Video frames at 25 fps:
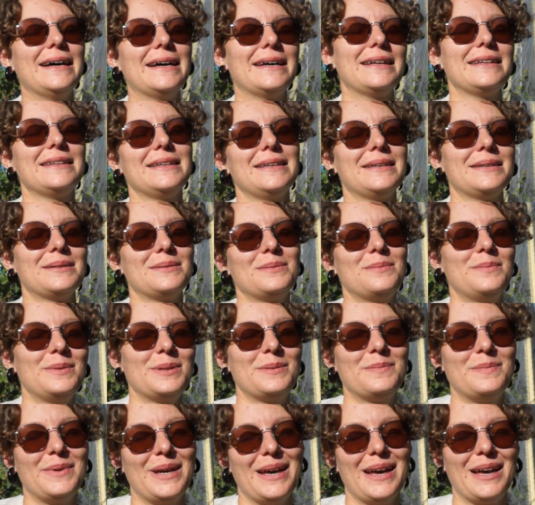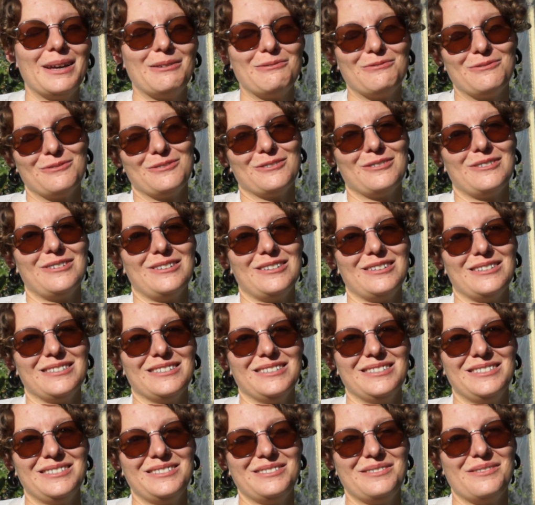a little bit bad for
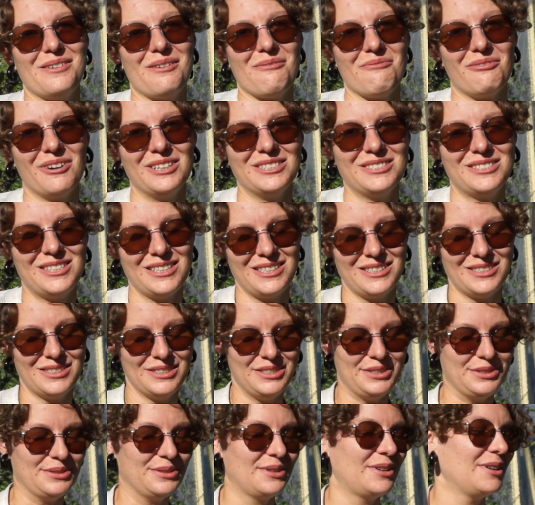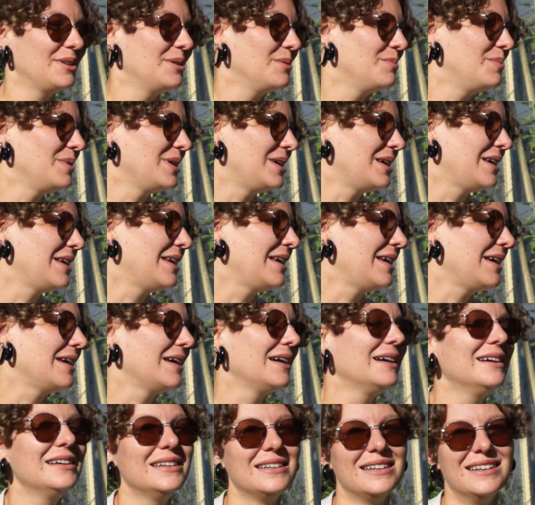not wanting to do it in the beginning.
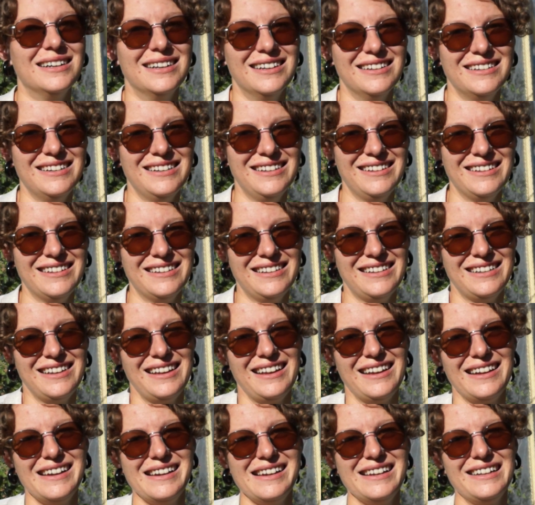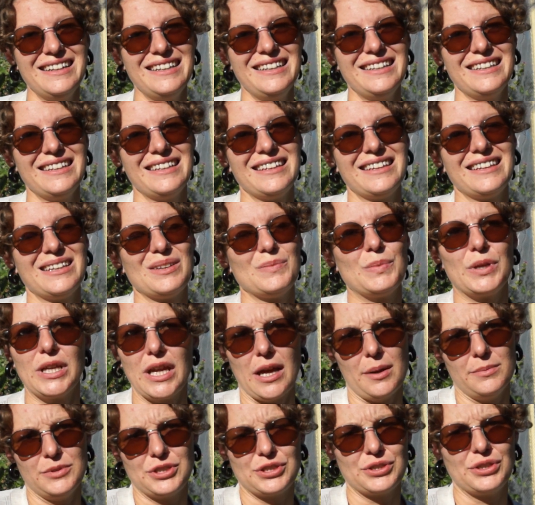But
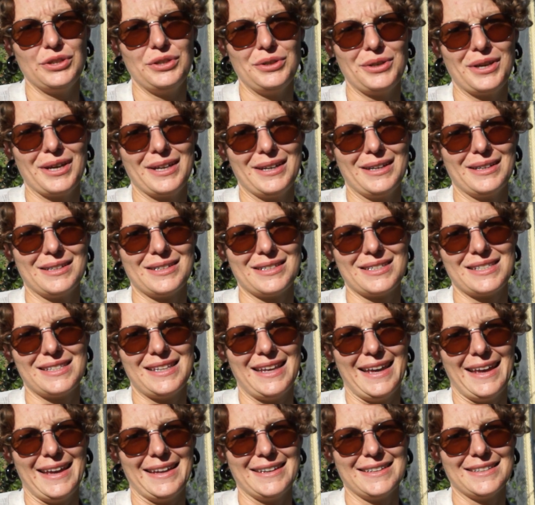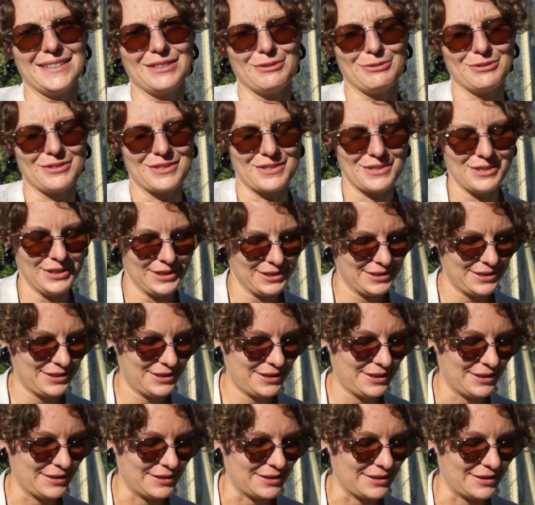I'm sure you can understand. I was
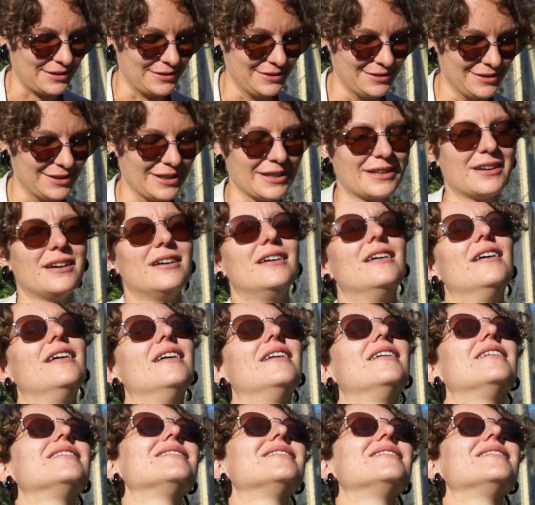just like, oh,